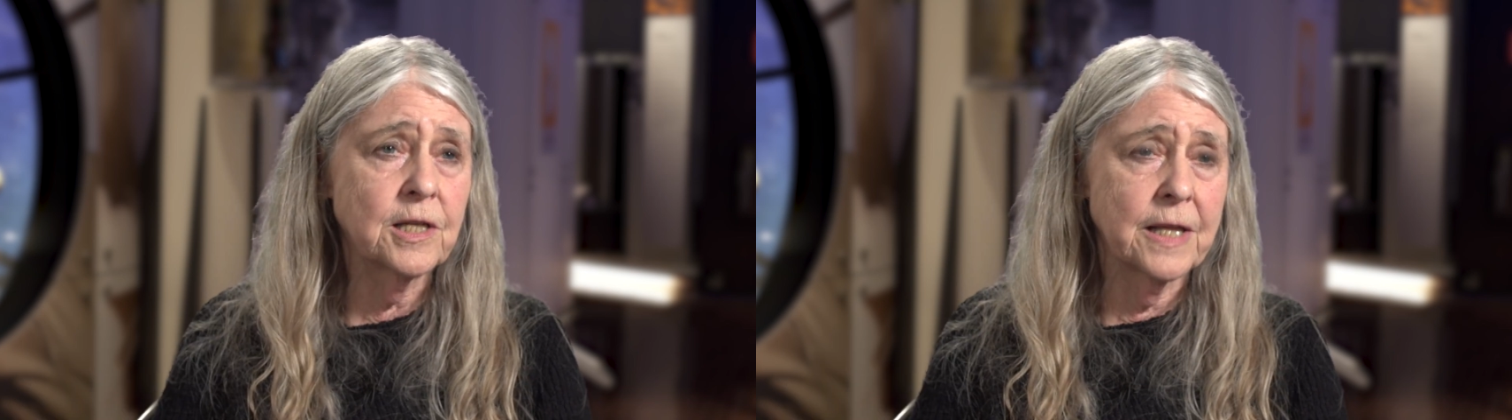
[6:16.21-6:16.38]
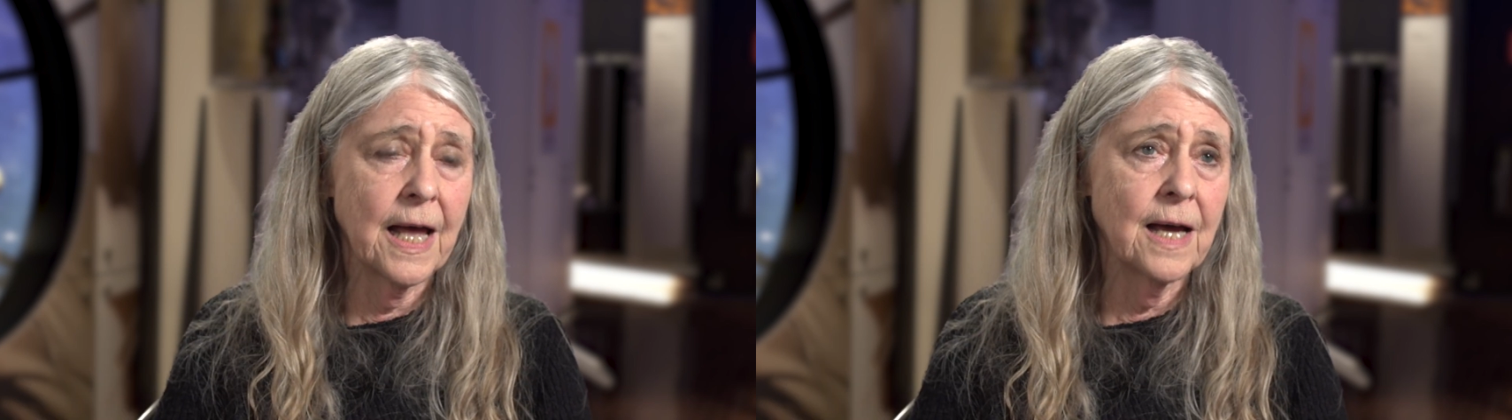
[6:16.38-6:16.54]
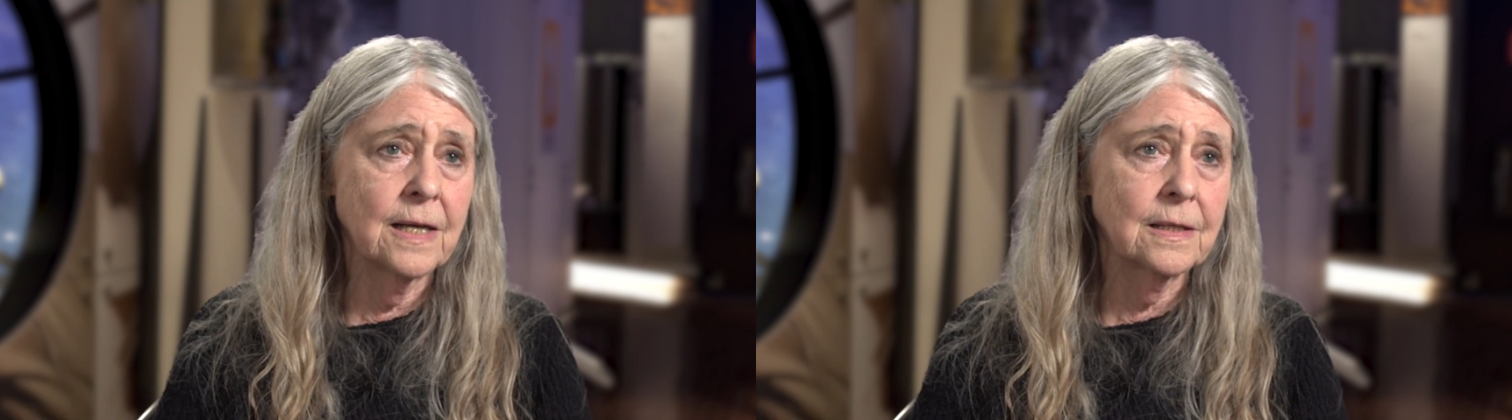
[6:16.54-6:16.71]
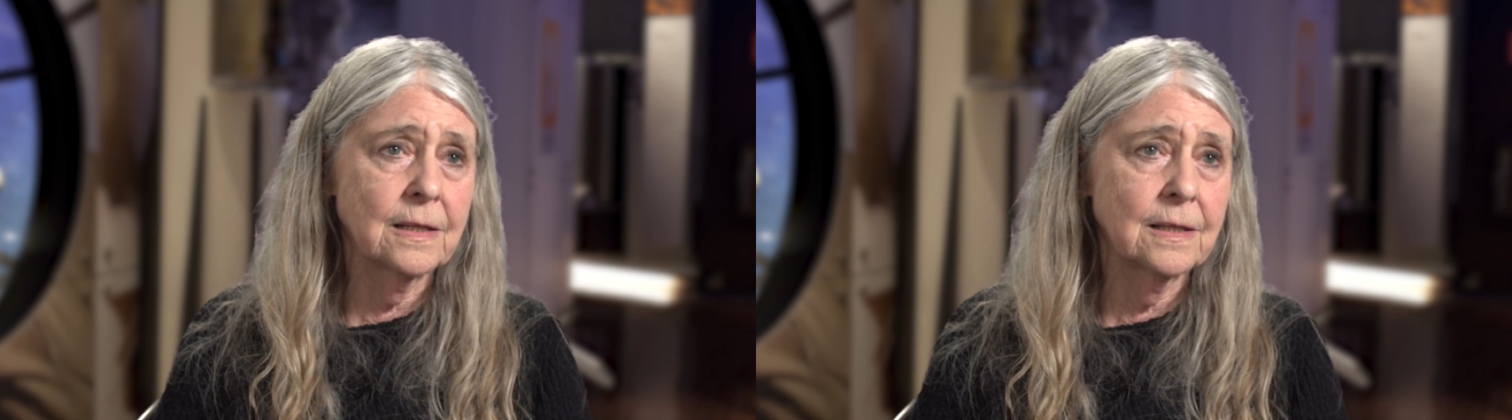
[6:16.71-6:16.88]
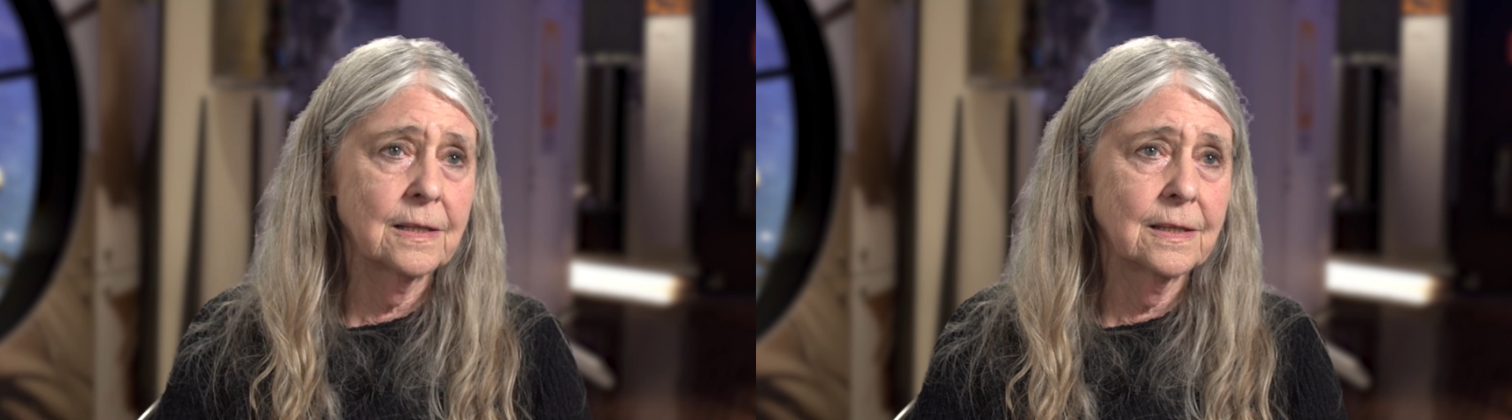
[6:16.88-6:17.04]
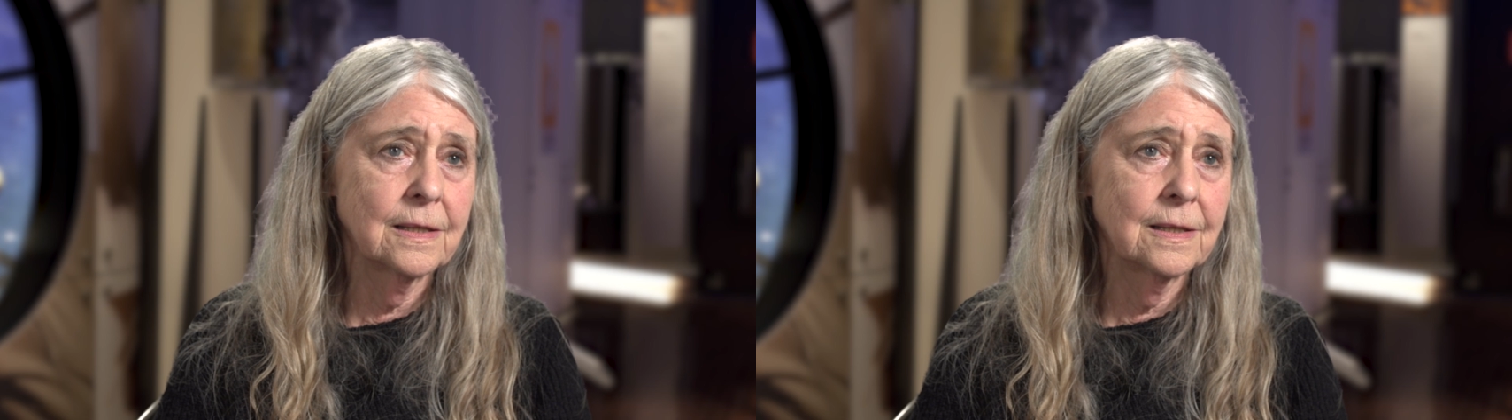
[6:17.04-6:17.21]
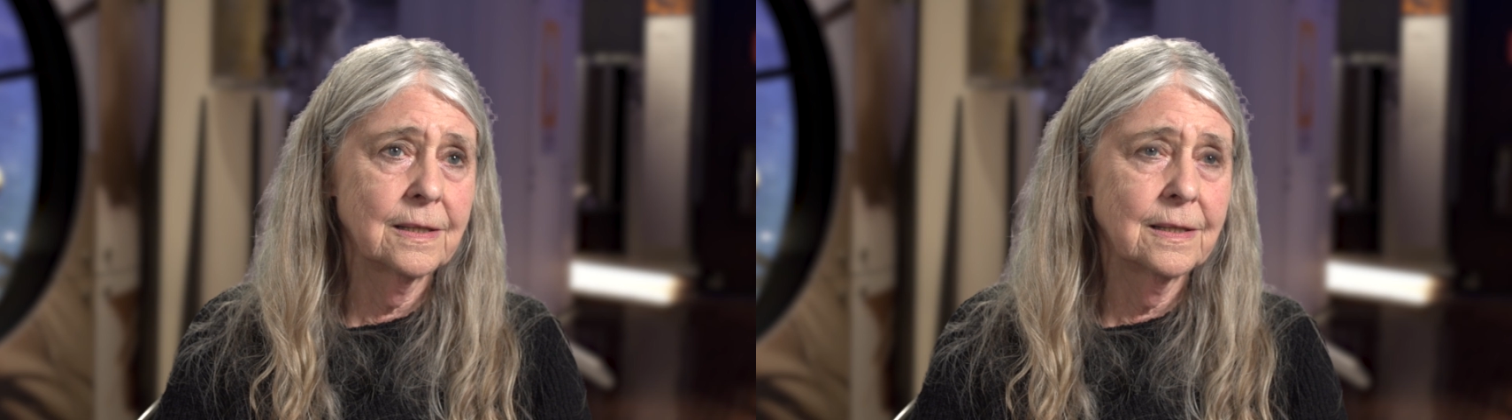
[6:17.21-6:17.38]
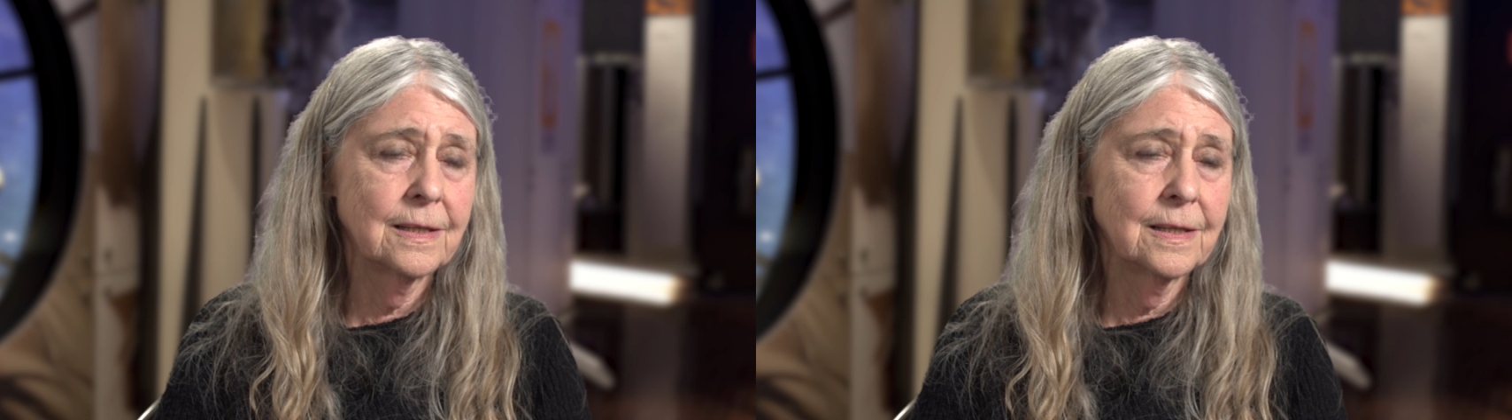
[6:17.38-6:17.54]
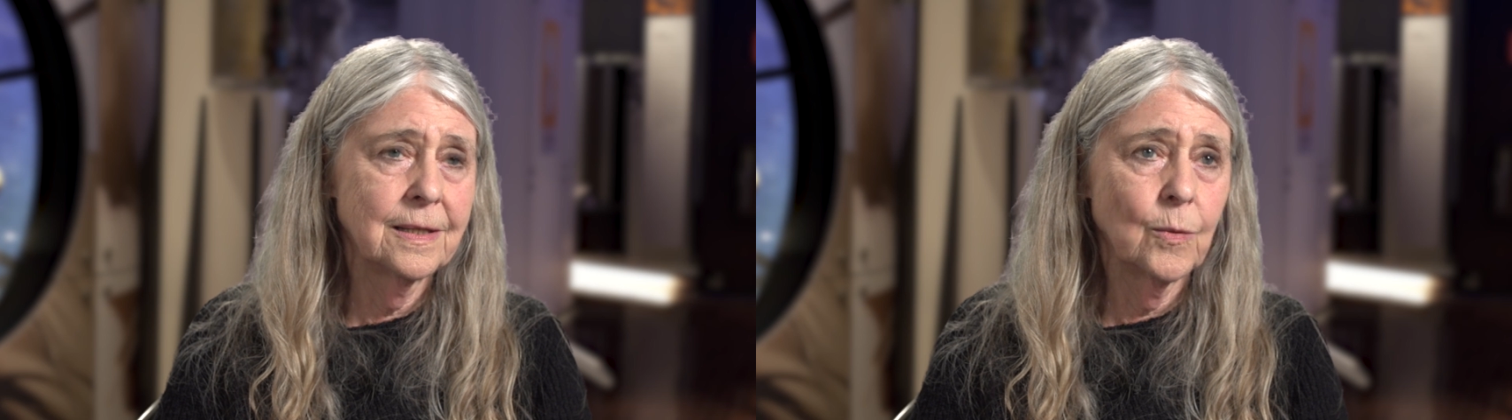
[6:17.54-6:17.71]
that.
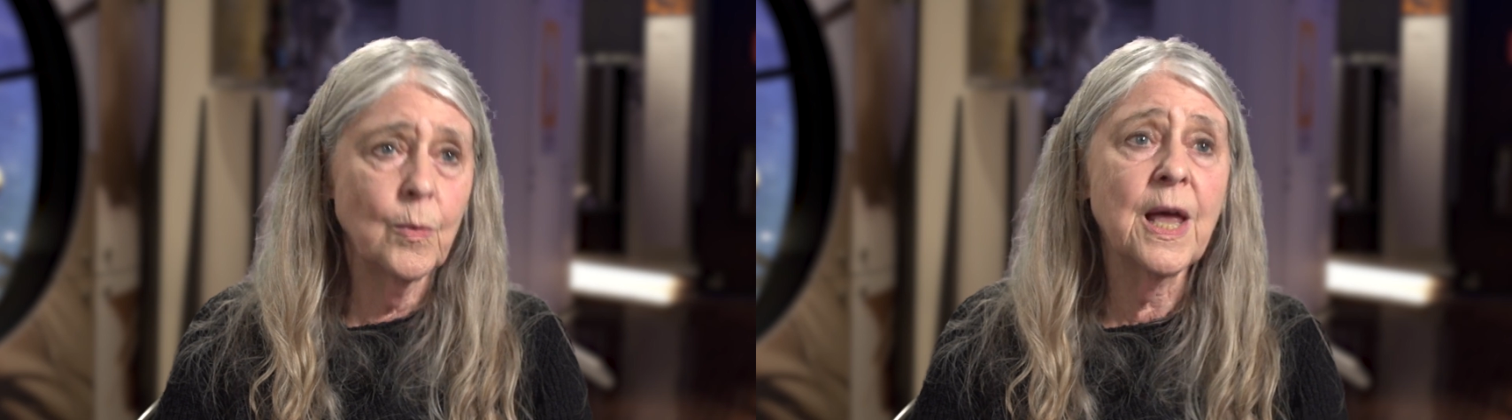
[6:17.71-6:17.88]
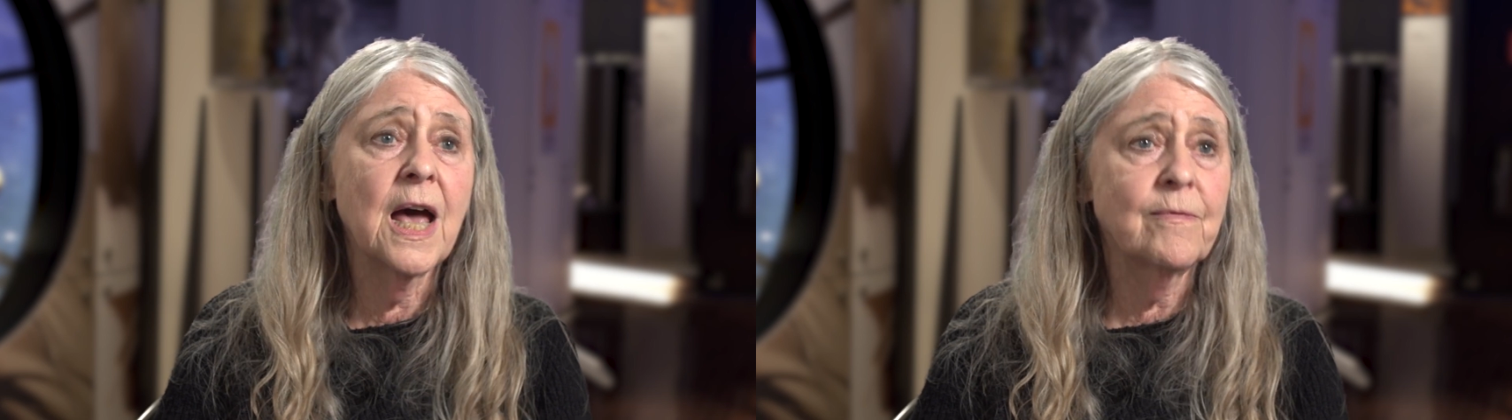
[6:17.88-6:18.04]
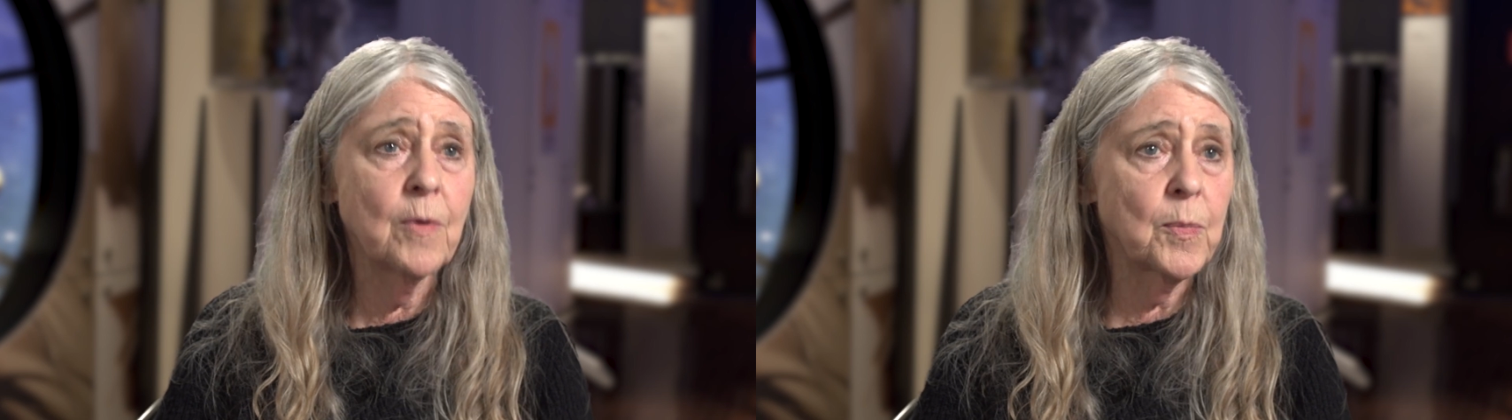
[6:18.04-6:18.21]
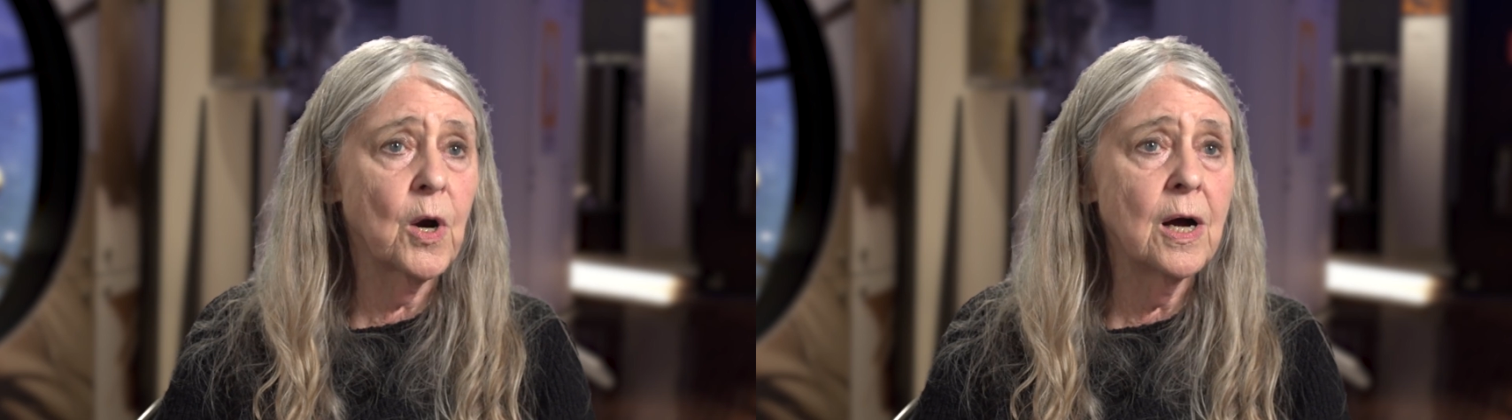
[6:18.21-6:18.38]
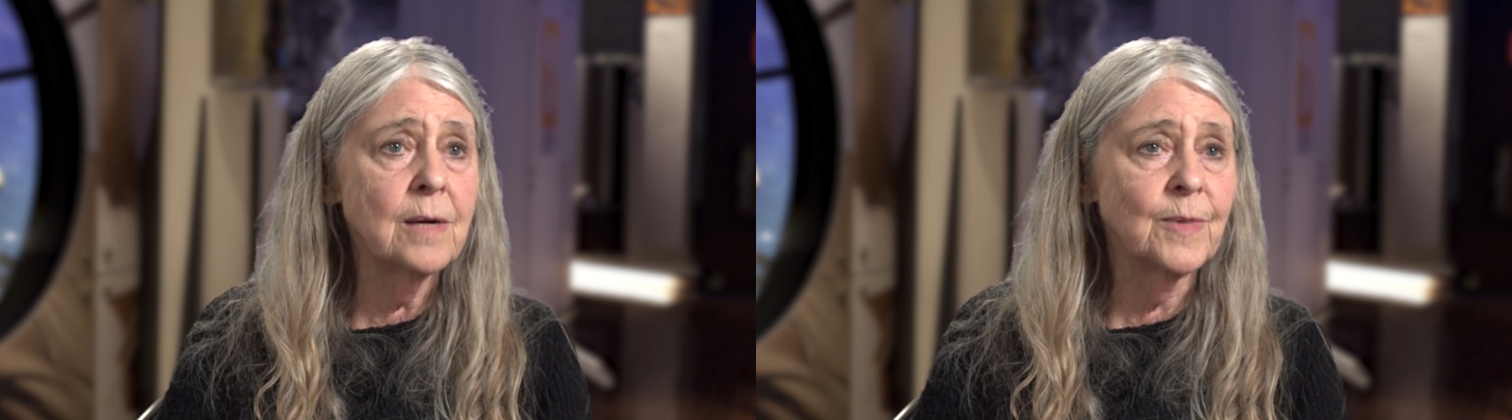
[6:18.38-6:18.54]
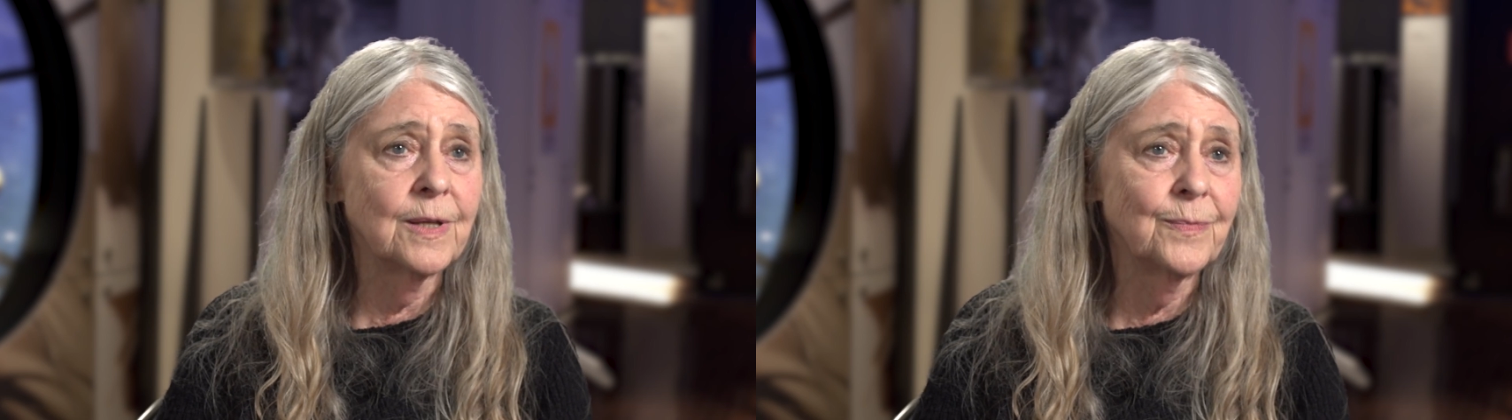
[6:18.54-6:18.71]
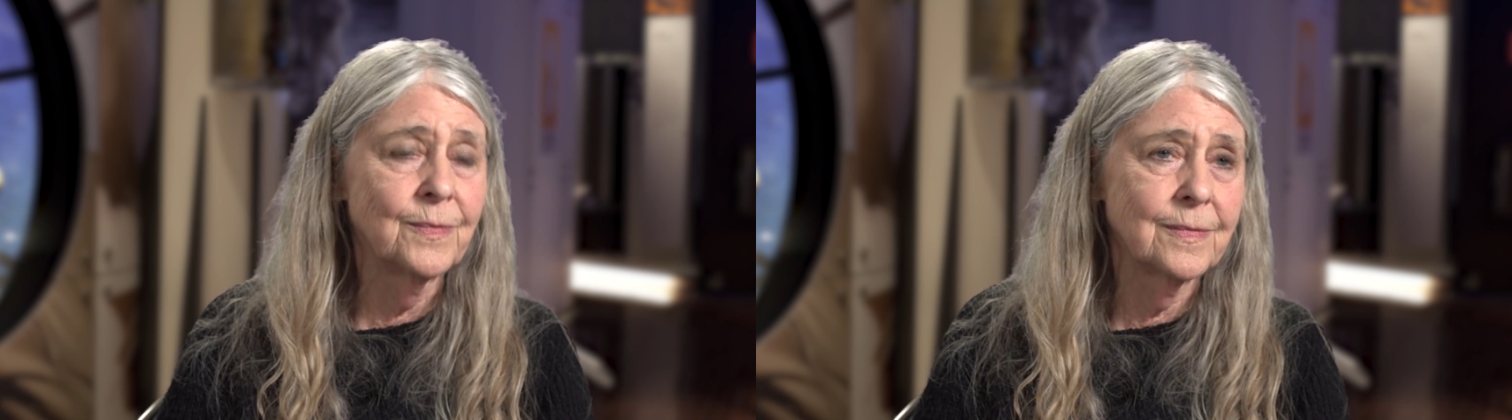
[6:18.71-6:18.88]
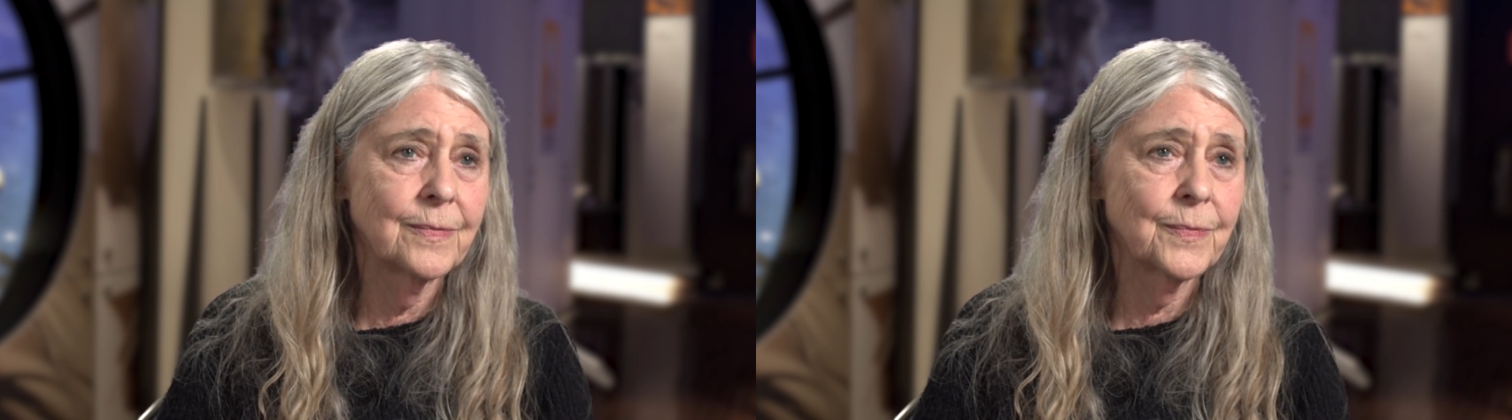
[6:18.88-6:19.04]
We have a problem,